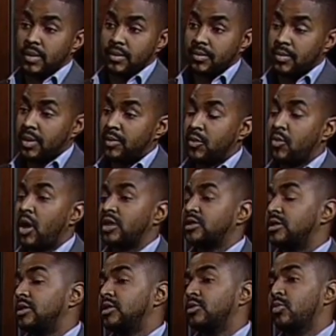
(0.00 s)
maybe
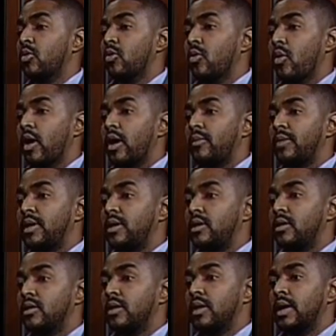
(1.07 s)
watching this program
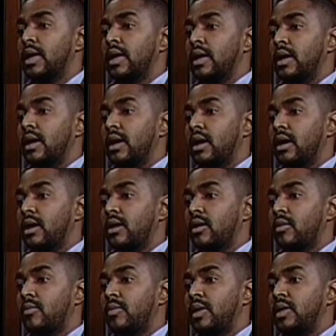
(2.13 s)
here,
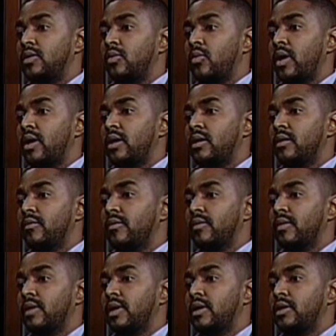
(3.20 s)
in the way of
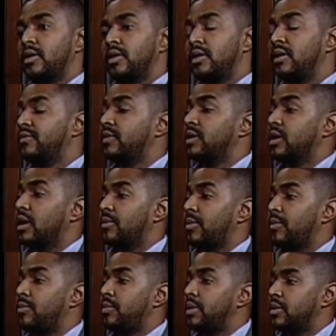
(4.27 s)
lifting up
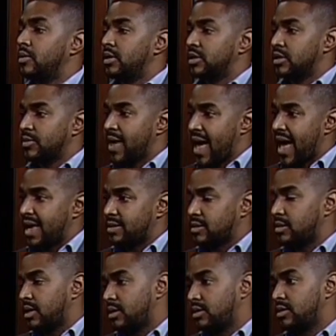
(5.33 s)
and building some
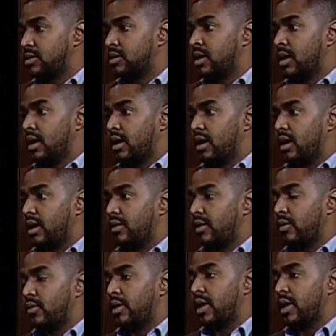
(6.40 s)
assets that would